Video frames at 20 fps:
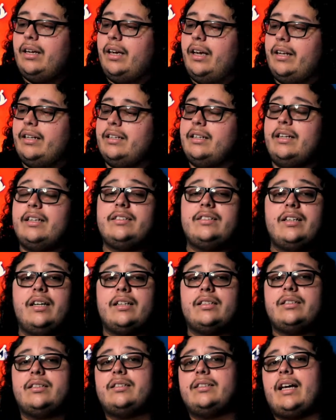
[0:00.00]
and then it
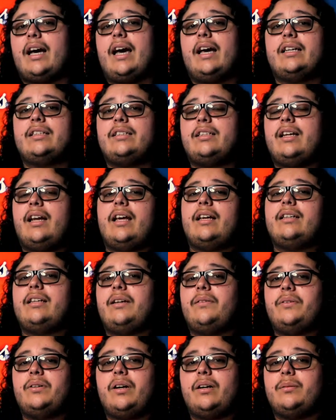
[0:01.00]
sucks because I actually like
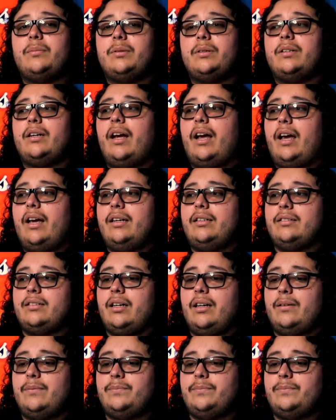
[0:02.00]
David Harbour as